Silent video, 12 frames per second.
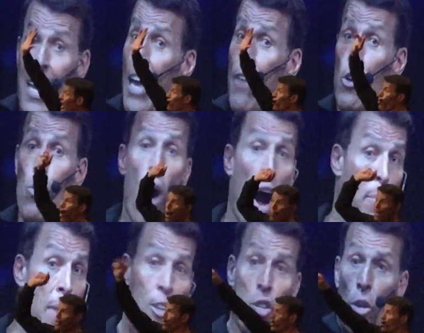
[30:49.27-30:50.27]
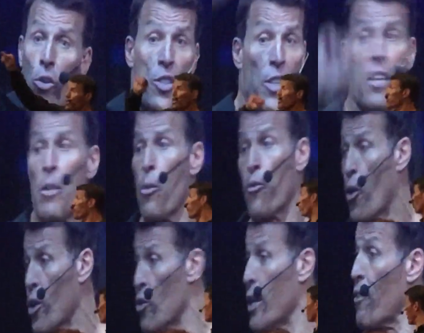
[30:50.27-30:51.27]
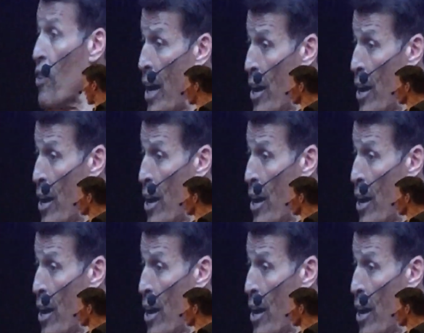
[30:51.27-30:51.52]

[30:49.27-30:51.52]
If you are, make sure you see them before you leave and